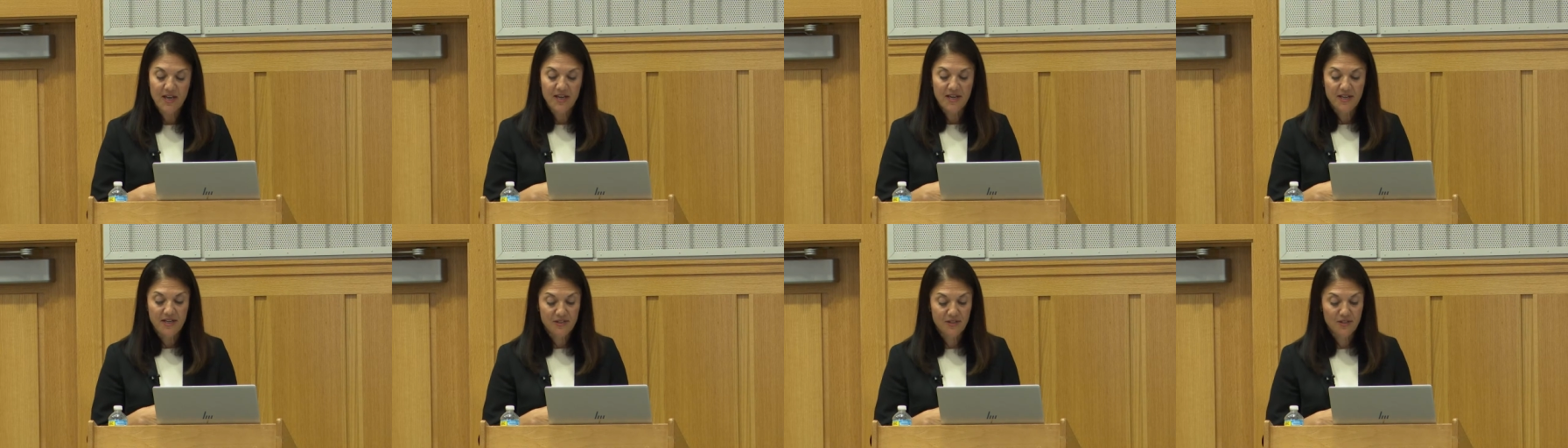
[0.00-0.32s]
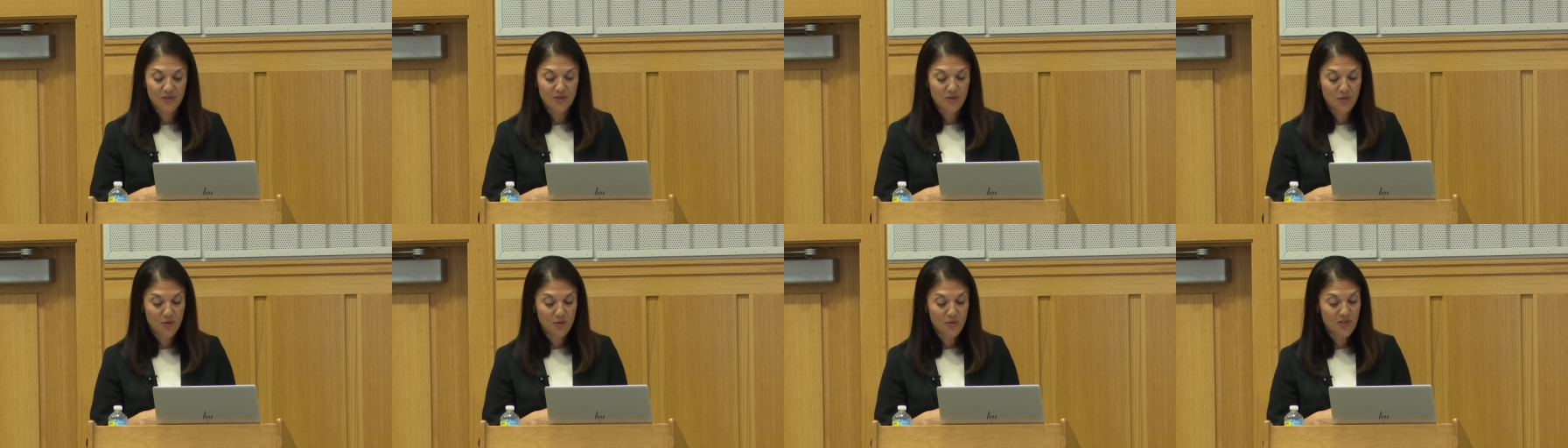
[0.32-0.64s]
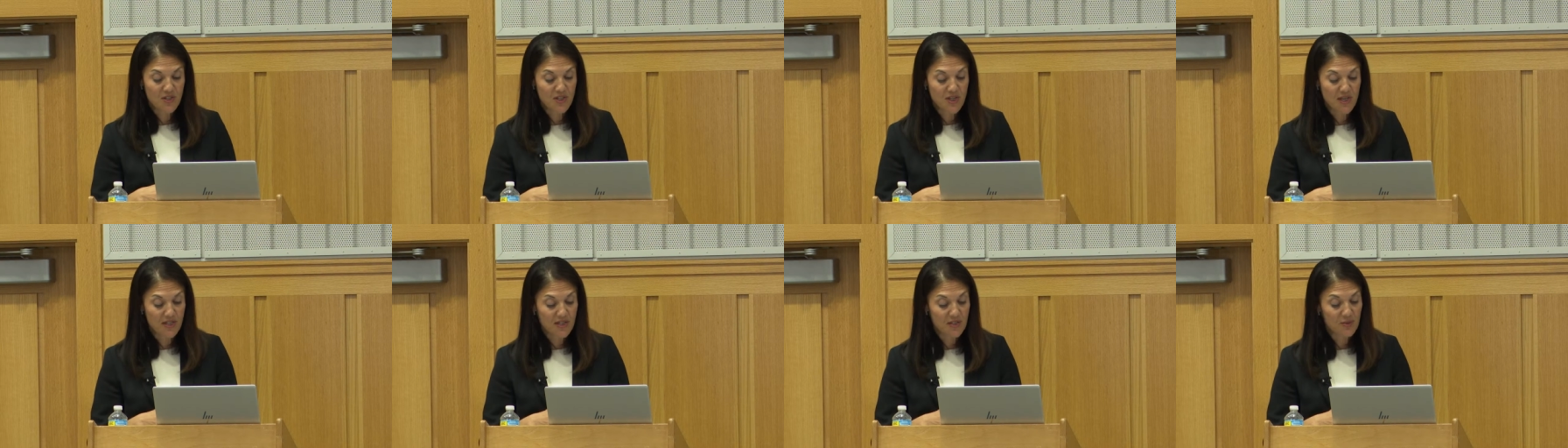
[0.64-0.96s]
is
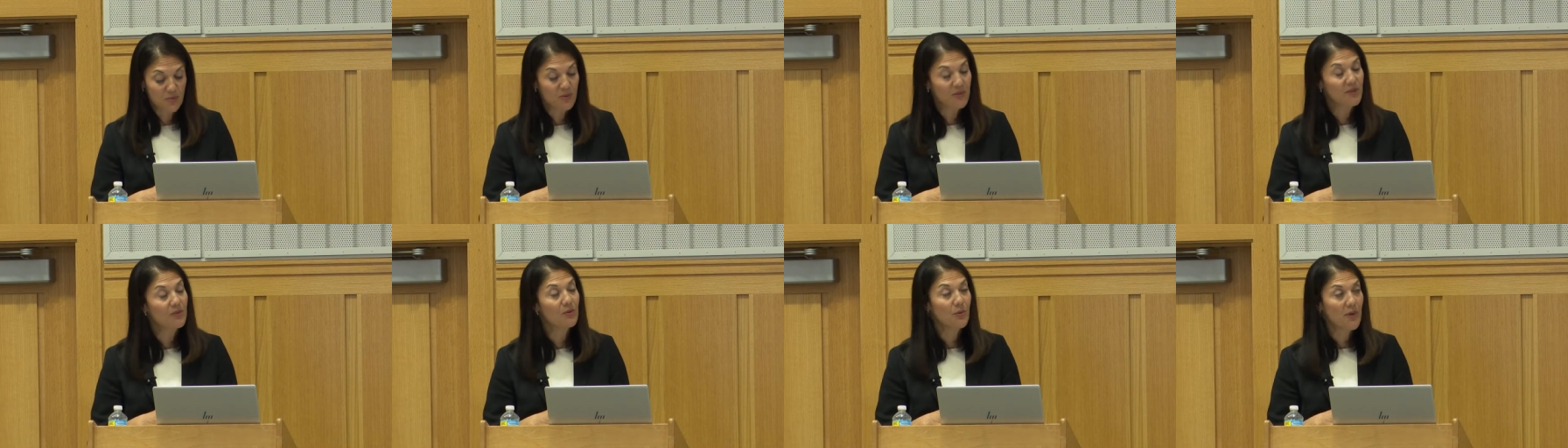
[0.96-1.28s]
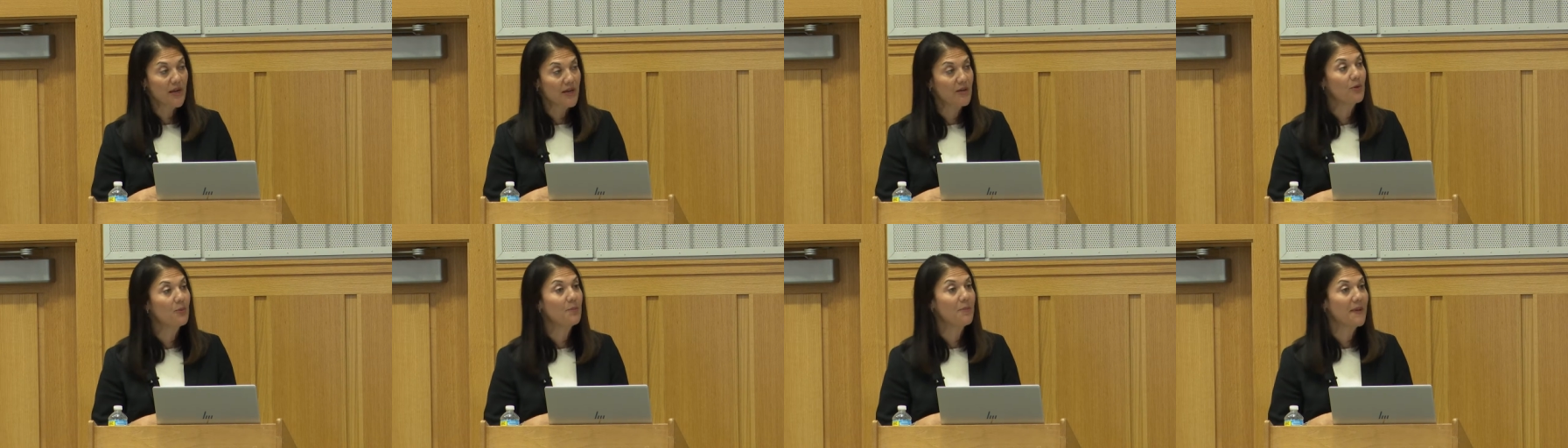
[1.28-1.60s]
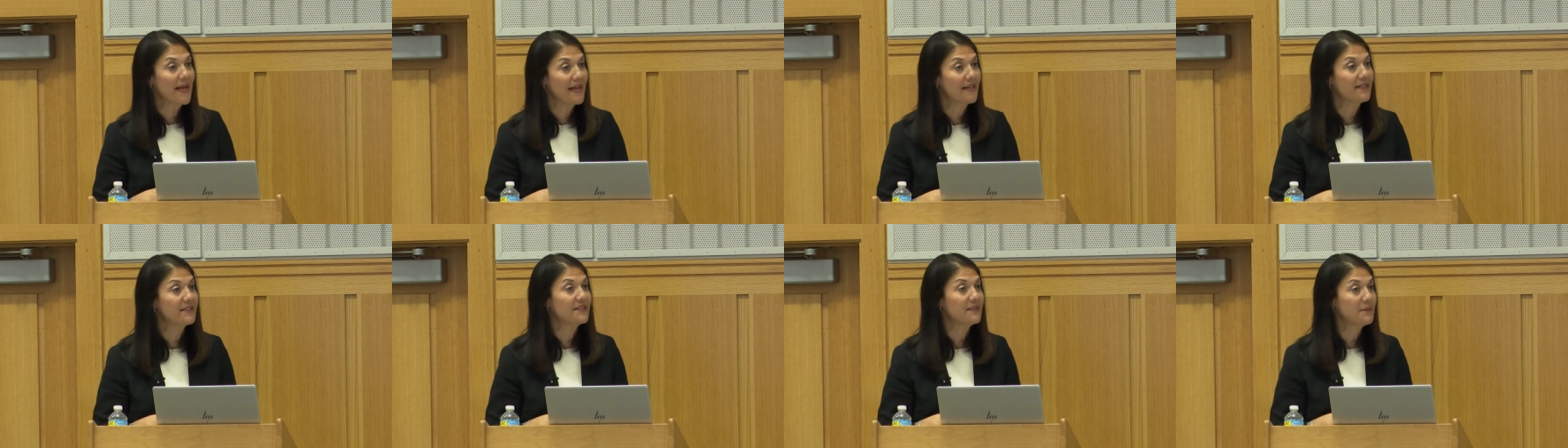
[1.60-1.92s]
associated with greater
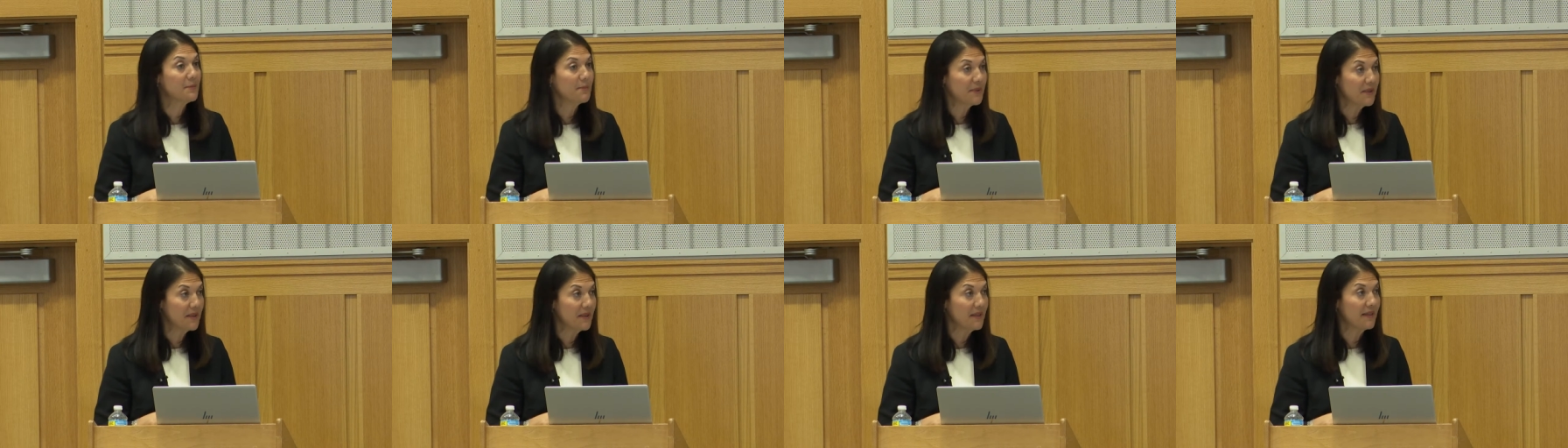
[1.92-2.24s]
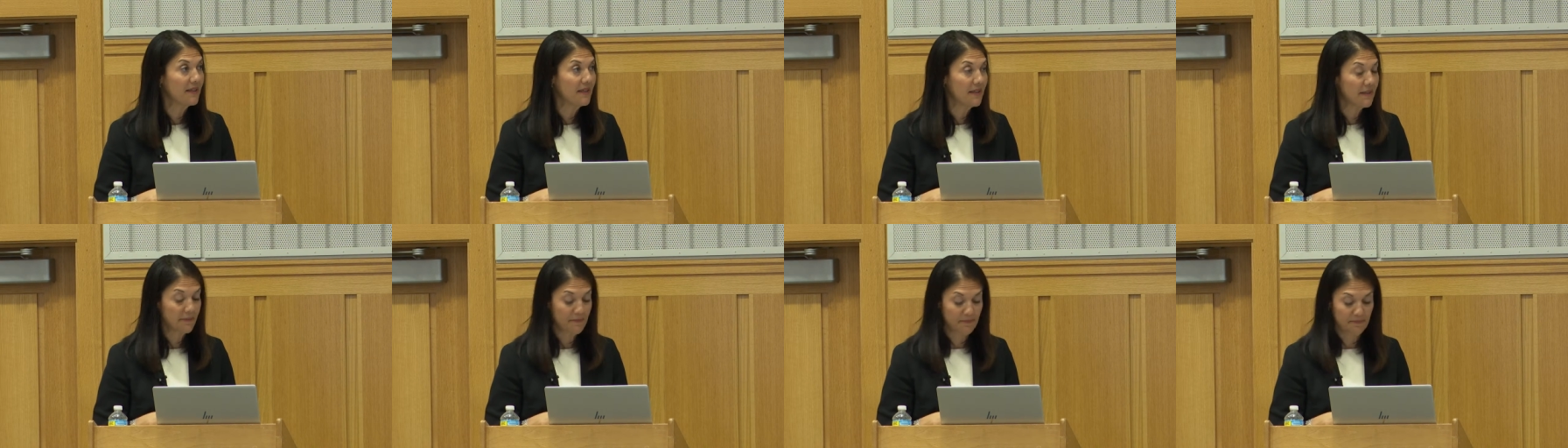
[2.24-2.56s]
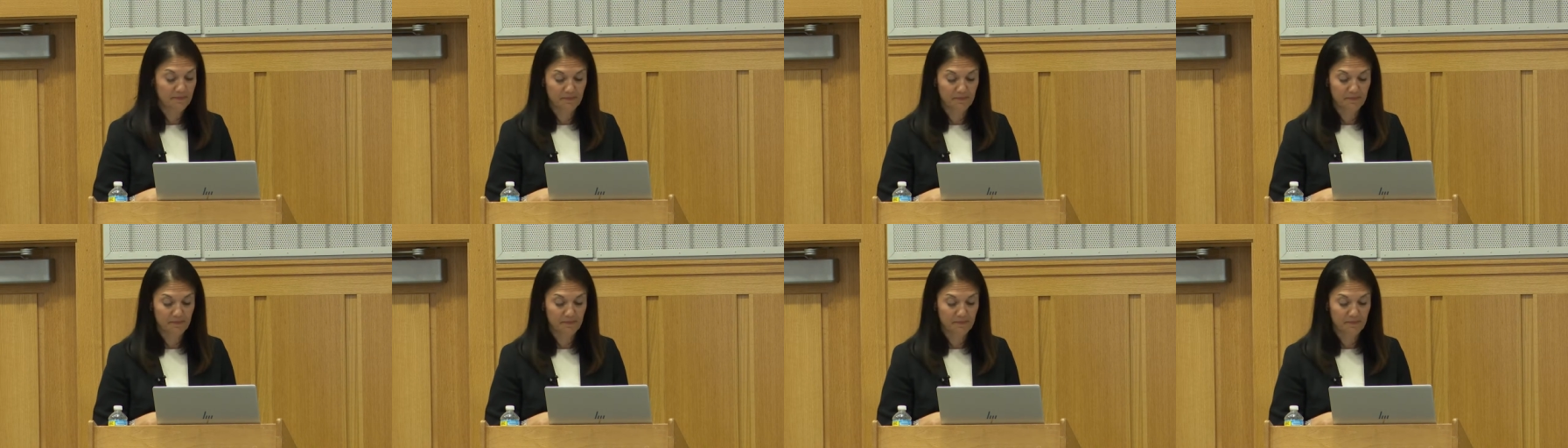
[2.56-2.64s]
bank stability.